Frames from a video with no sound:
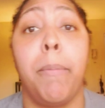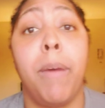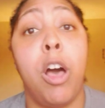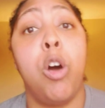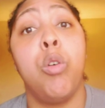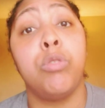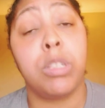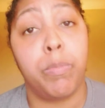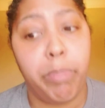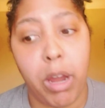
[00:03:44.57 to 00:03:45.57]
My own
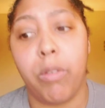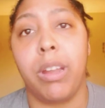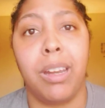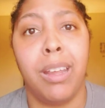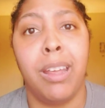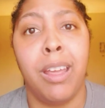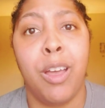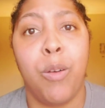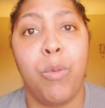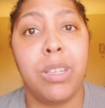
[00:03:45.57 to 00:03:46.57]
spirit
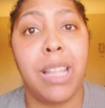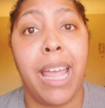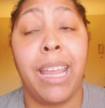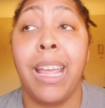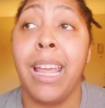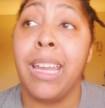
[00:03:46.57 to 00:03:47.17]
was like,